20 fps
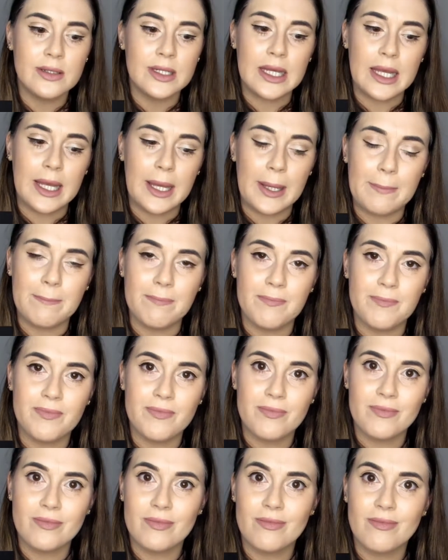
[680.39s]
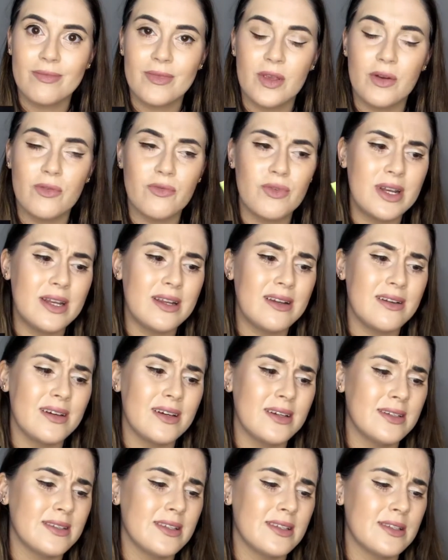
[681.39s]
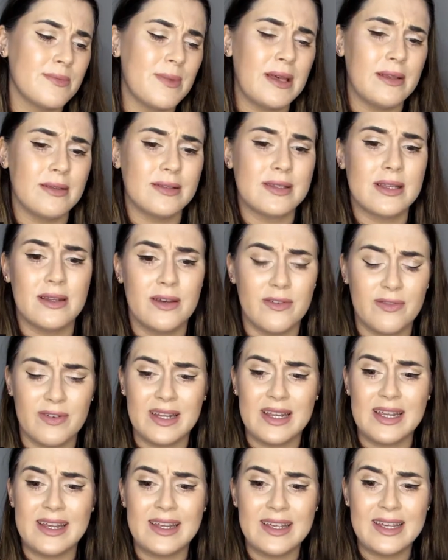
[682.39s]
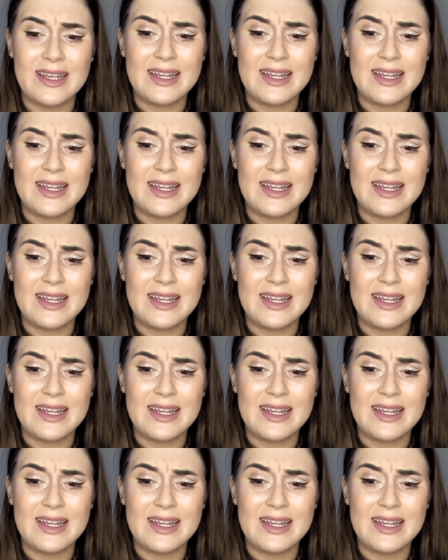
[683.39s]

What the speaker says: Really nice, smells lovely.